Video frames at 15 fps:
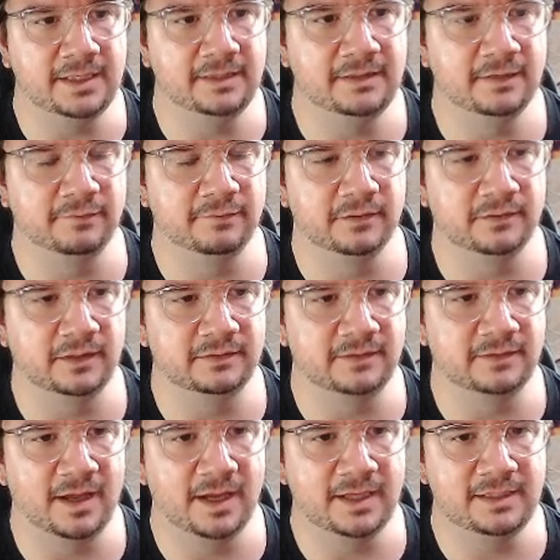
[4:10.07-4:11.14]
difference, a
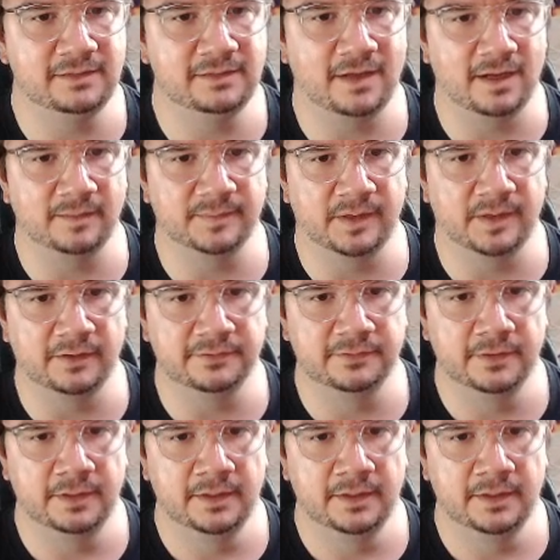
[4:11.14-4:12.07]
tiny time loss,